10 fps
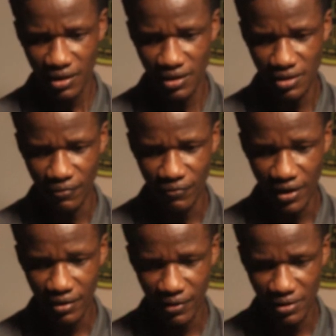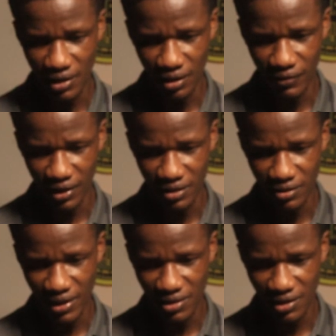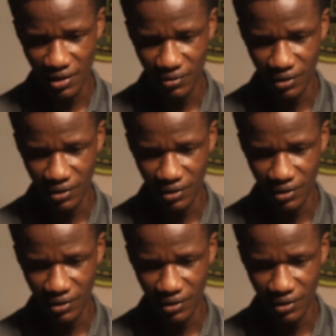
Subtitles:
is very, very significant right here.